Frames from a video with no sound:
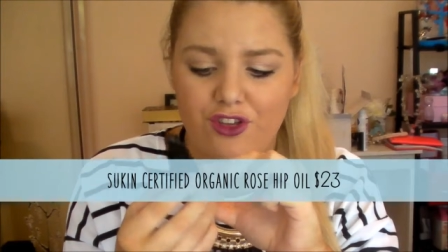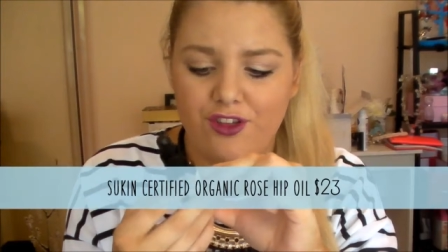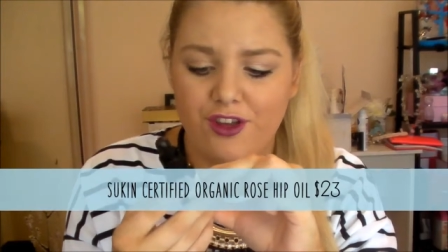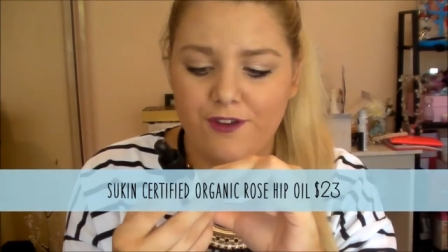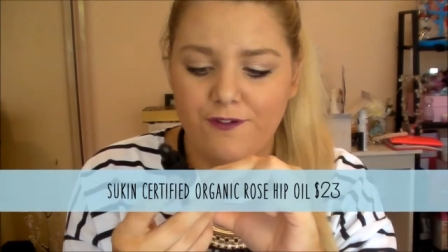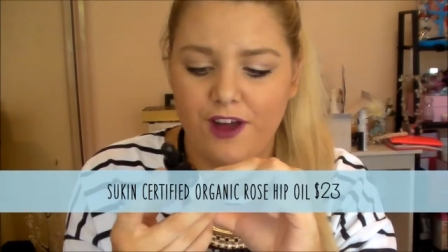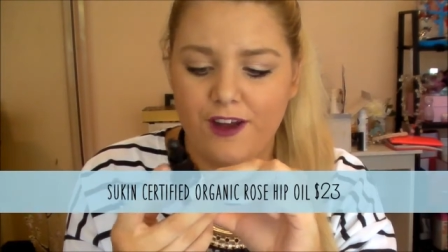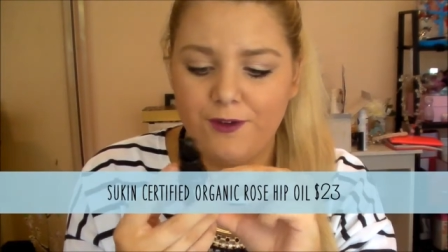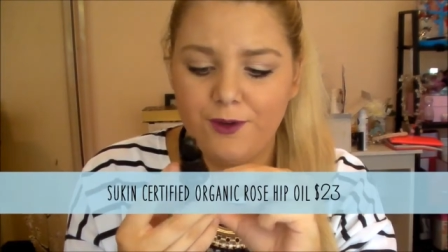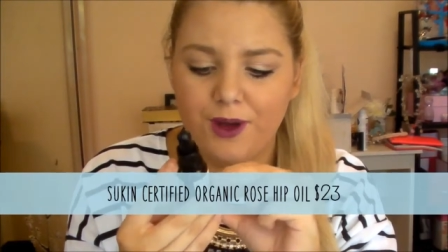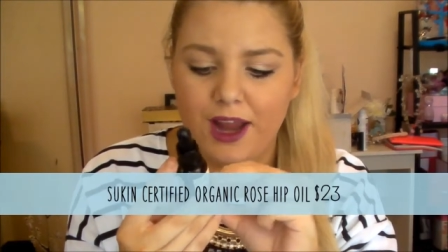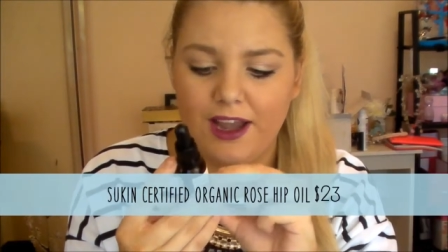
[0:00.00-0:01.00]
Certified
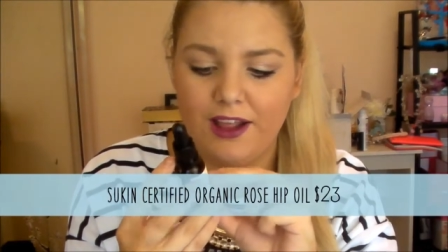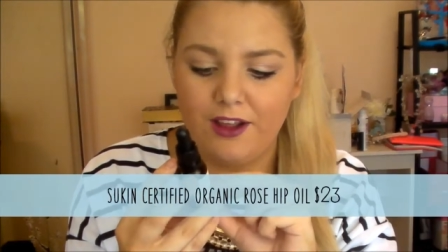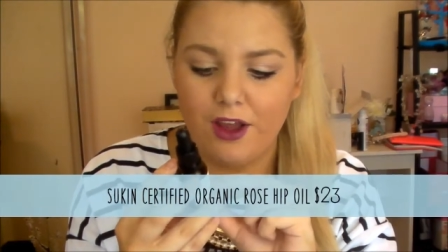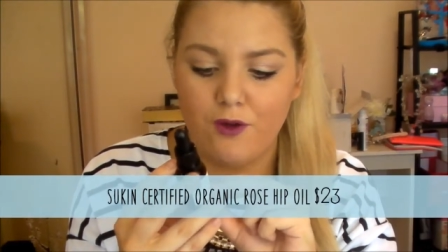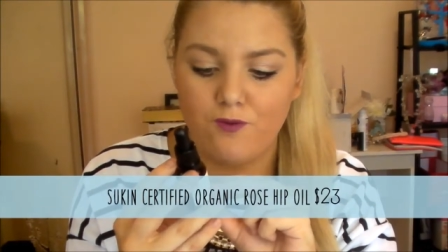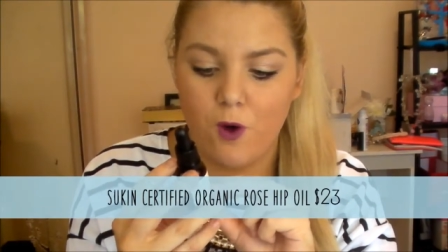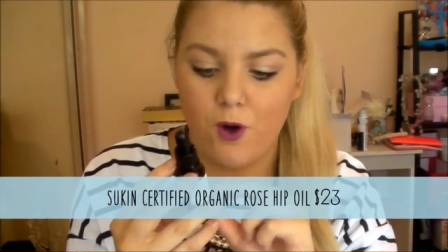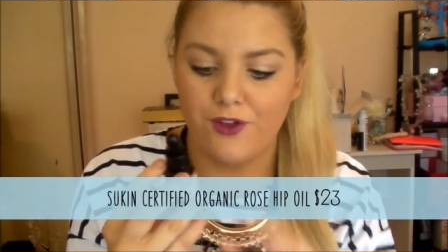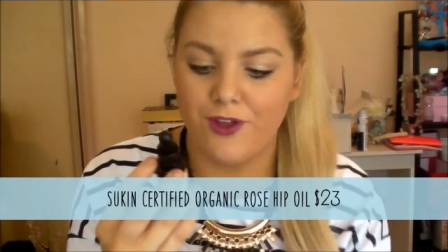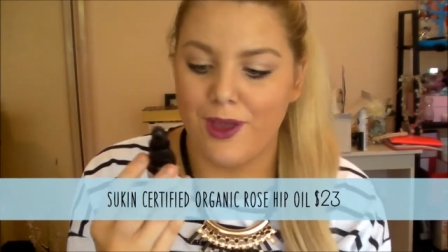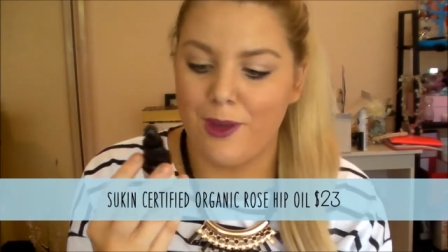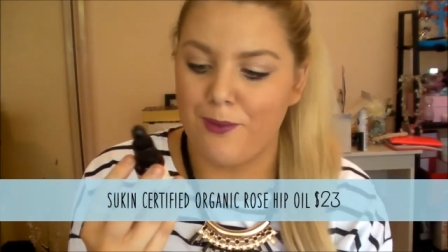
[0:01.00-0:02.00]
Organic
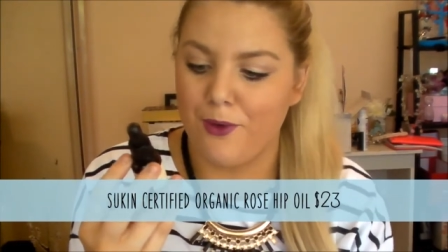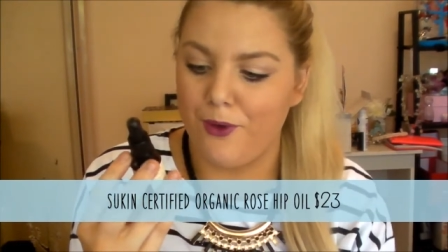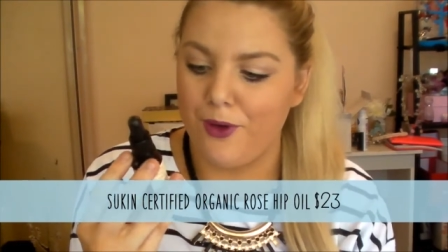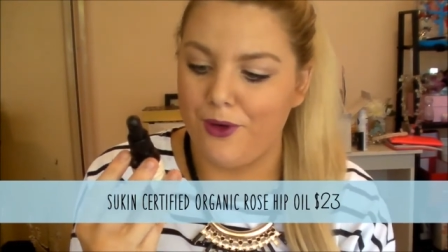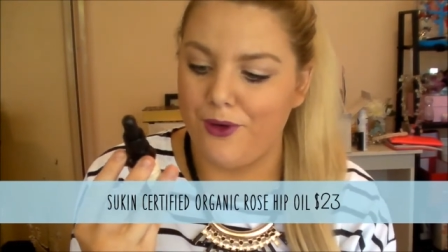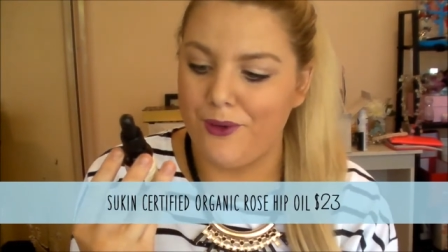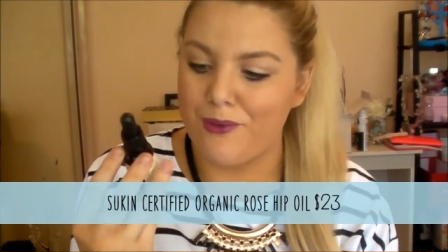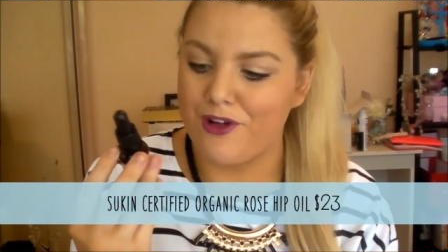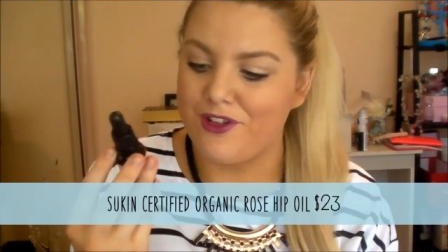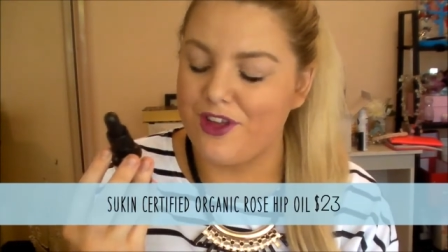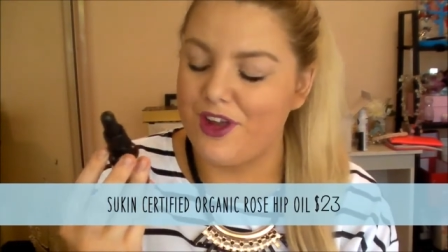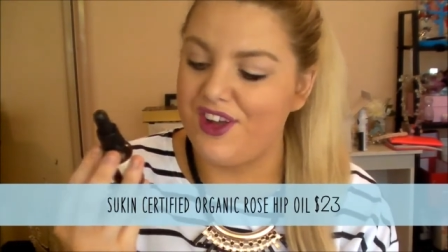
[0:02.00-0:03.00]
Rose Hip Oil
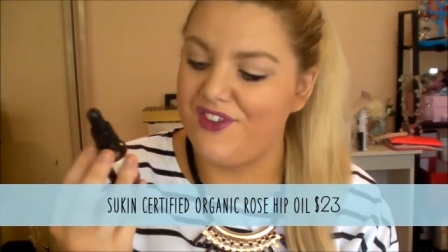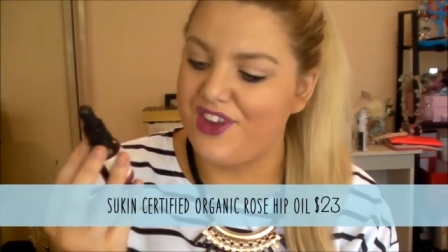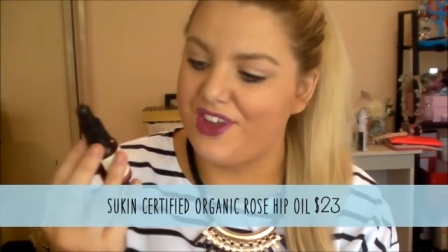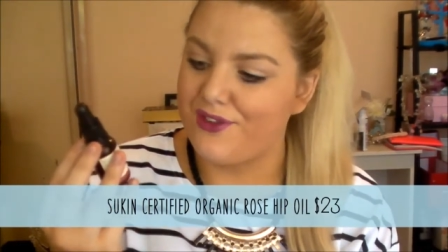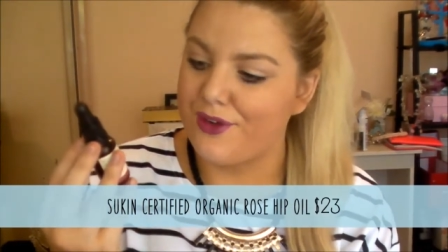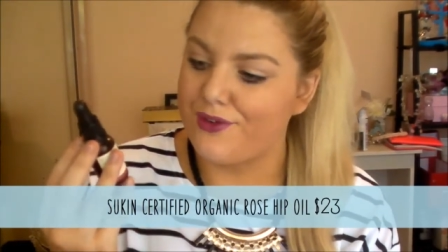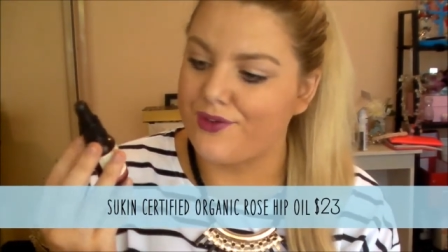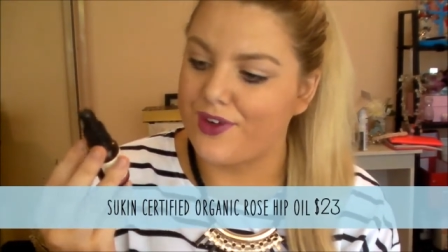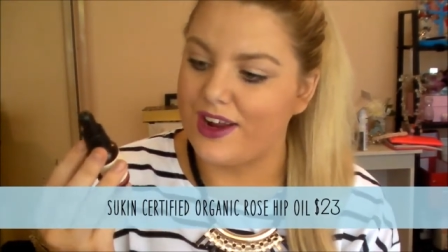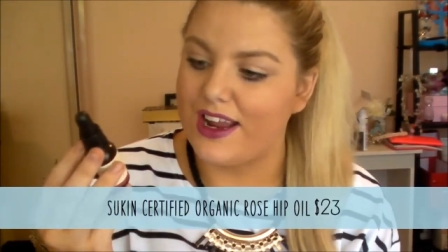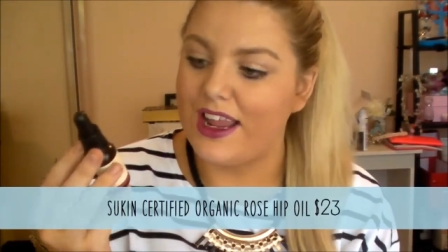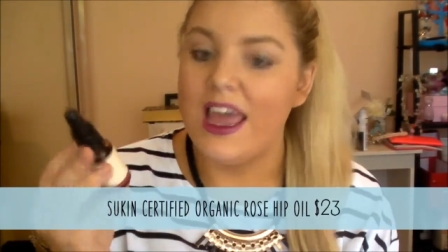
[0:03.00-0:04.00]
Preservative
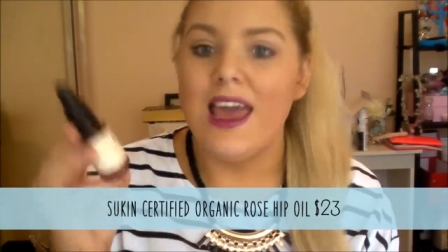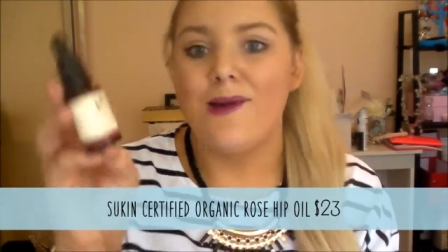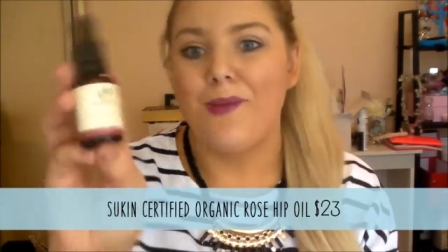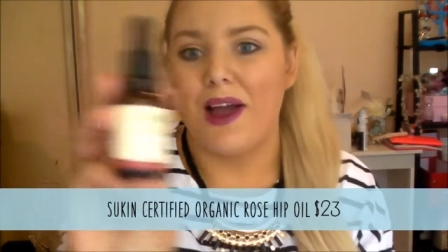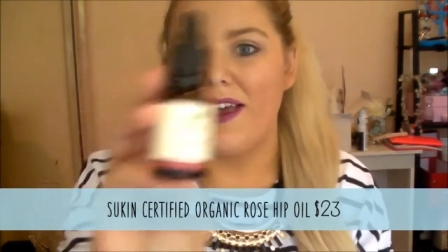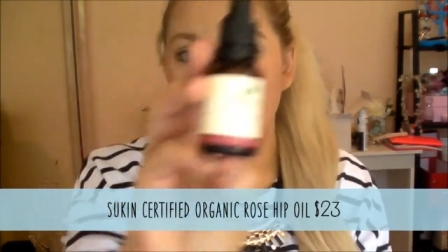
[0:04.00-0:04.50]
Free by